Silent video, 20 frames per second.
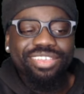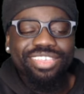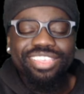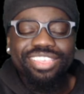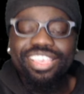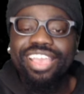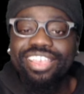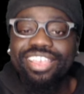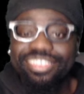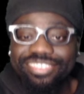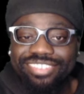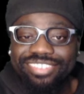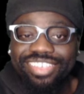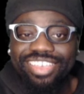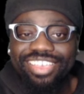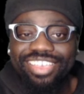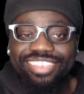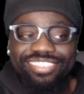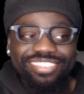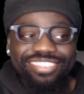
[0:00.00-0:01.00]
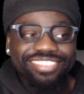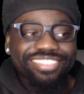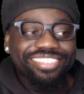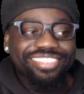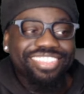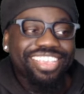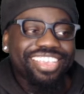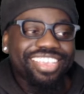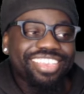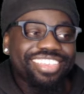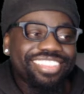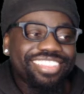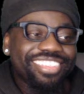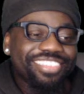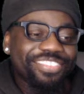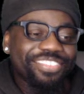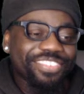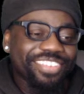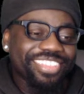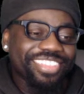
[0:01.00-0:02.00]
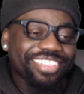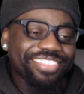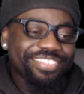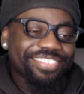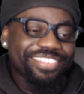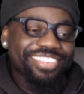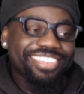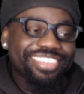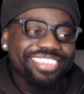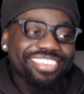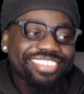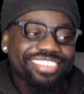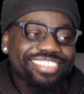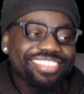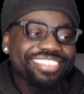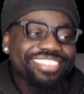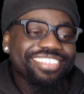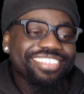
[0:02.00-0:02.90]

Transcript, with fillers: guest, I guess you can say, in this one, which is